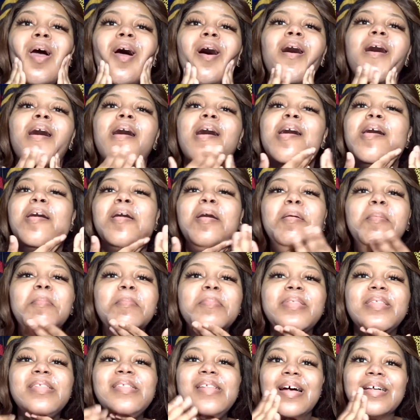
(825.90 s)

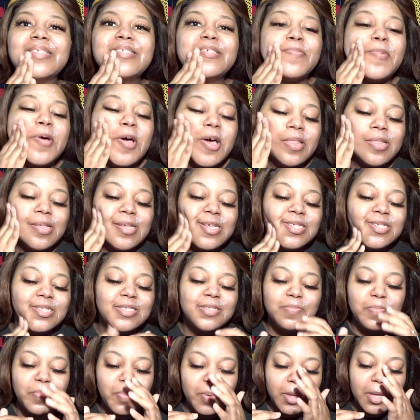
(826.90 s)
um, not to buy
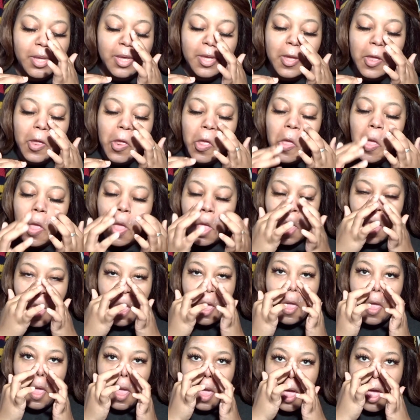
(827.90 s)
this. But
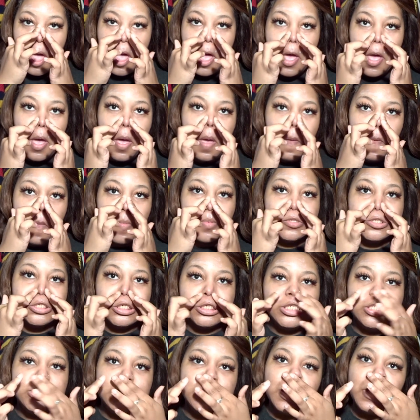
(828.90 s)
um,
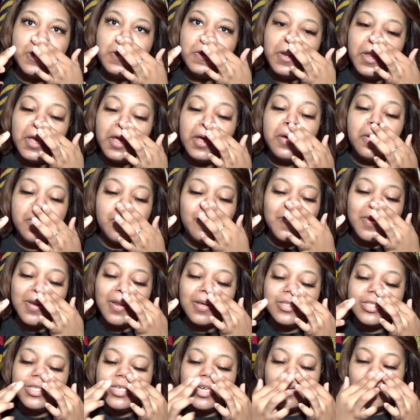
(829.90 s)
just so you know, if you
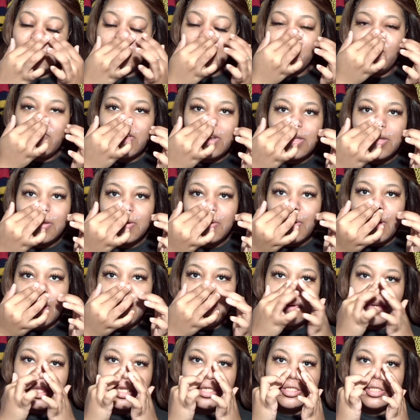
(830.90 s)
don't see another video
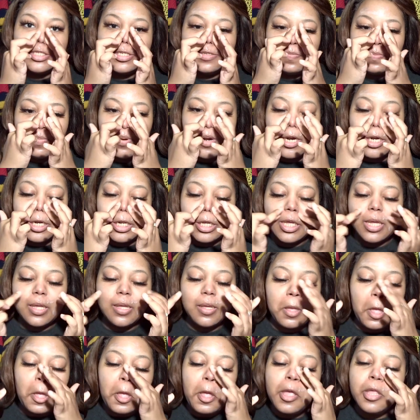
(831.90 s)
on this product,
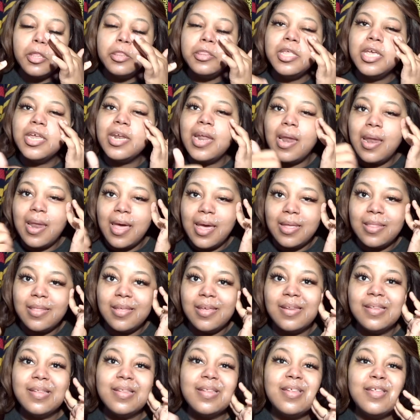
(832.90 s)
then I liked
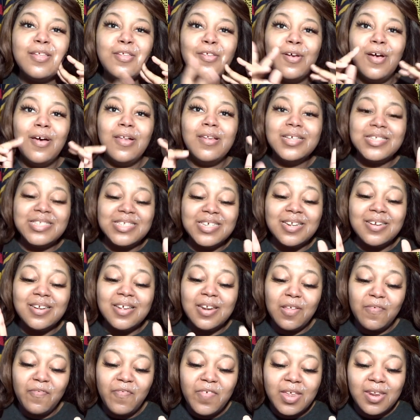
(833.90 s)
it. Y'all only see
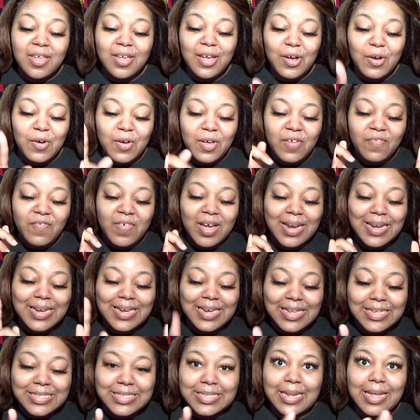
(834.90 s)
another video if I
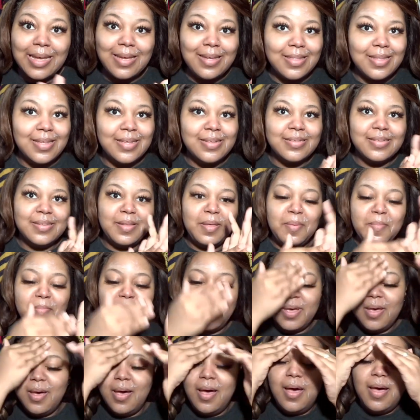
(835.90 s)
disliked it.
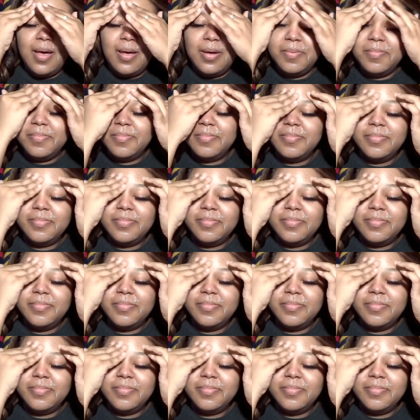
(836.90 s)
But um,